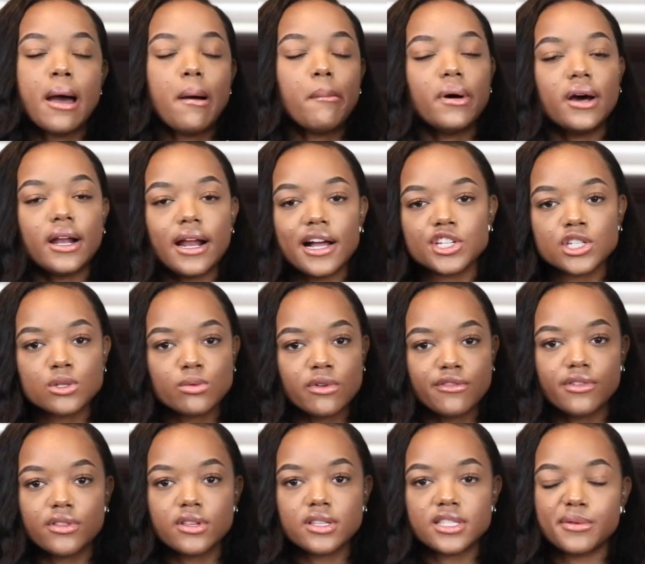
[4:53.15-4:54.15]
but I just went
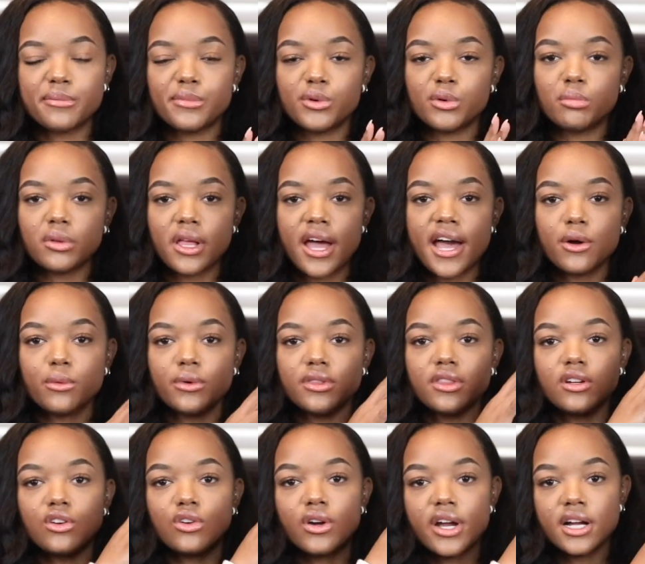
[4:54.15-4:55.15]
for the simple black with
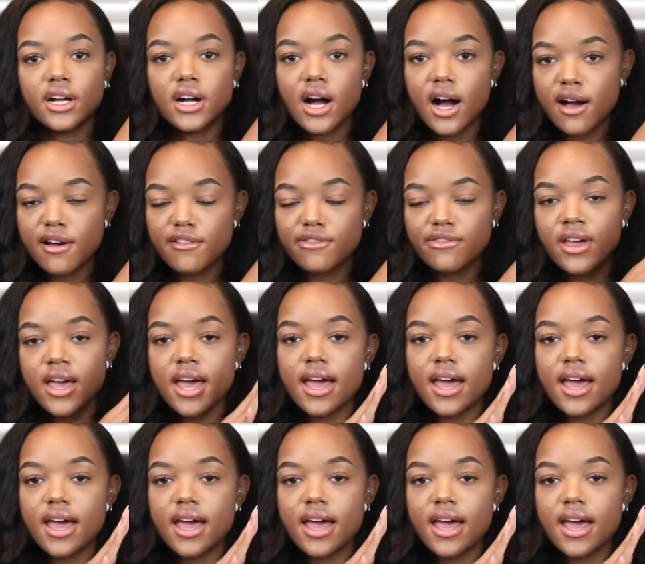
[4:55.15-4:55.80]
the gray cuff,